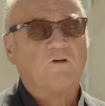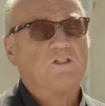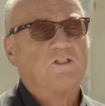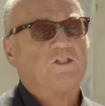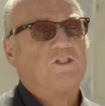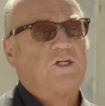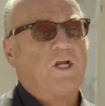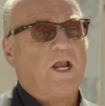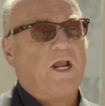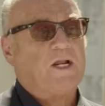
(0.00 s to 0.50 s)
was
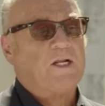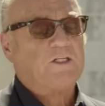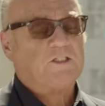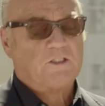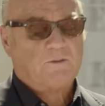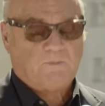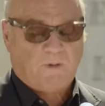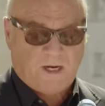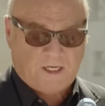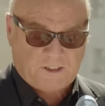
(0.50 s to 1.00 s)

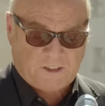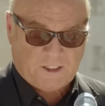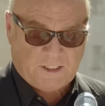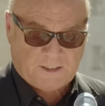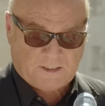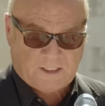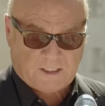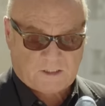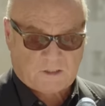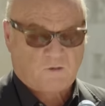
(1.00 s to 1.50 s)
changed by
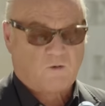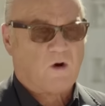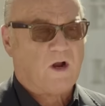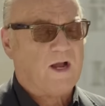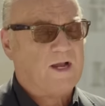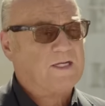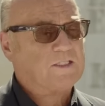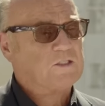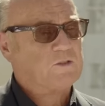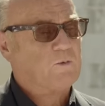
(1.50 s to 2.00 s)
Jesus
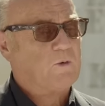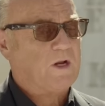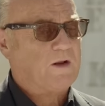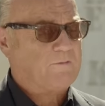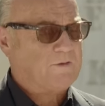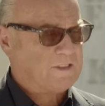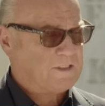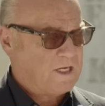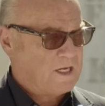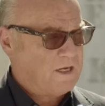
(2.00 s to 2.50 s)
Christ when I
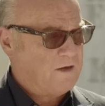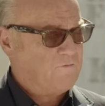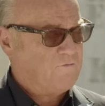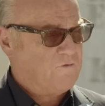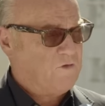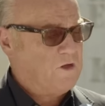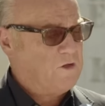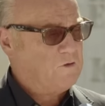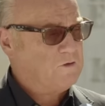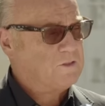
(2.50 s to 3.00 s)
was a
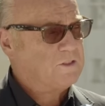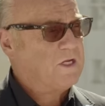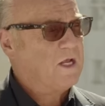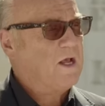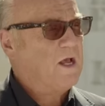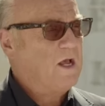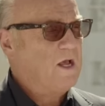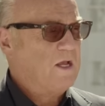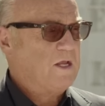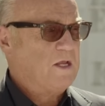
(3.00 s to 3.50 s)
confused
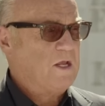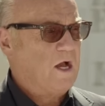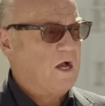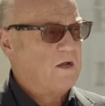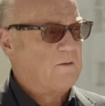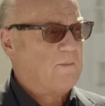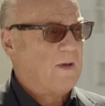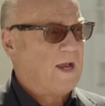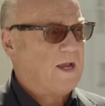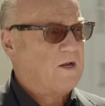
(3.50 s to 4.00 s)

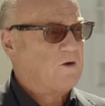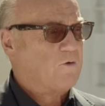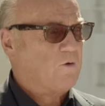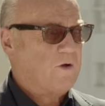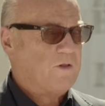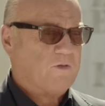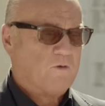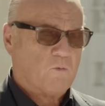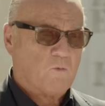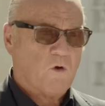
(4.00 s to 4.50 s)
young man
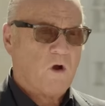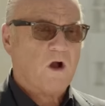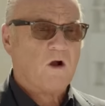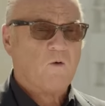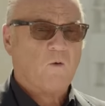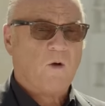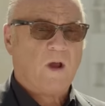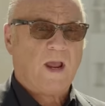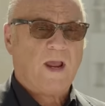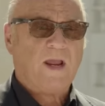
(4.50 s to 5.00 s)
going the
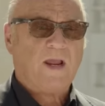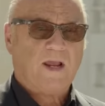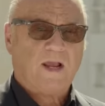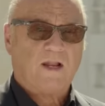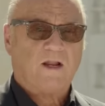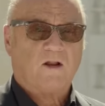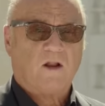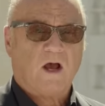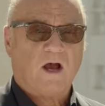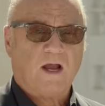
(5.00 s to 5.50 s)
wrong way
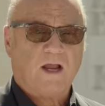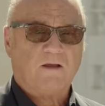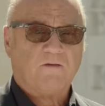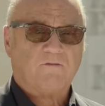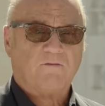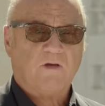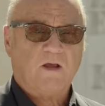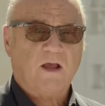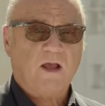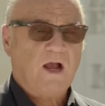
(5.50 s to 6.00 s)
in life.
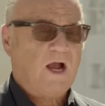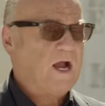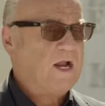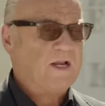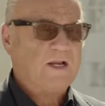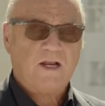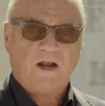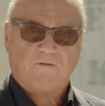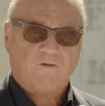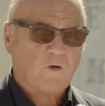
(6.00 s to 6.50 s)

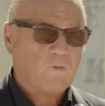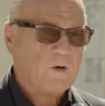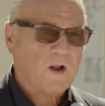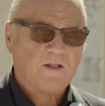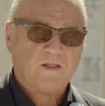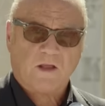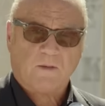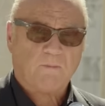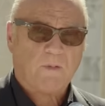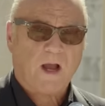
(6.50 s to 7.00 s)
I'd never
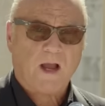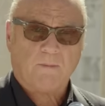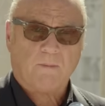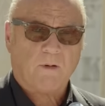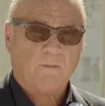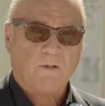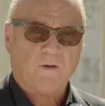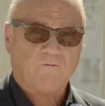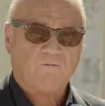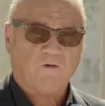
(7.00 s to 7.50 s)
read the
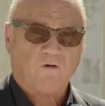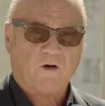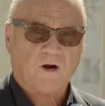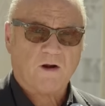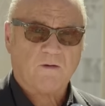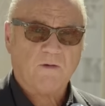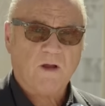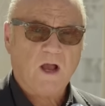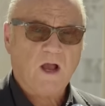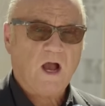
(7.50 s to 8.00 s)
Bible
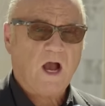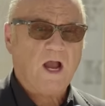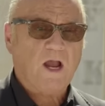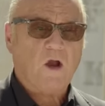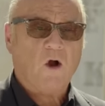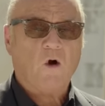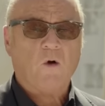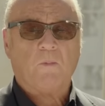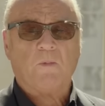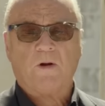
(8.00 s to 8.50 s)
before. I
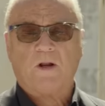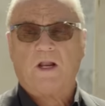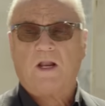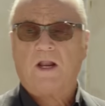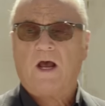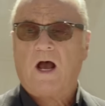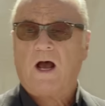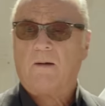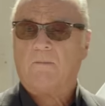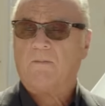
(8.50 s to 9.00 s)
opened it
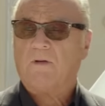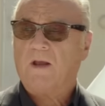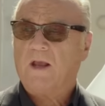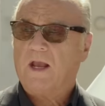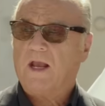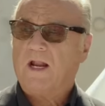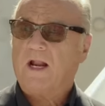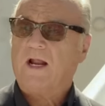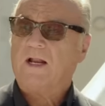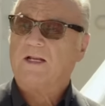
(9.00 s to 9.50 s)
up
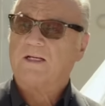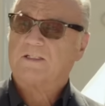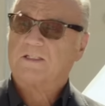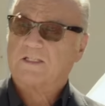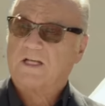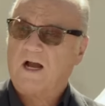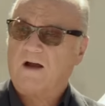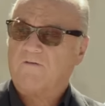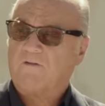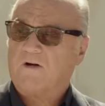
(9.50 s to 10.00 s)
and I
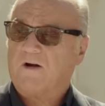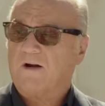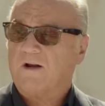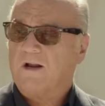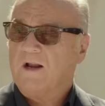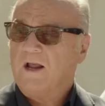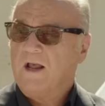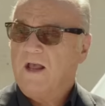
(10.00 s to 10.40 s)
discovered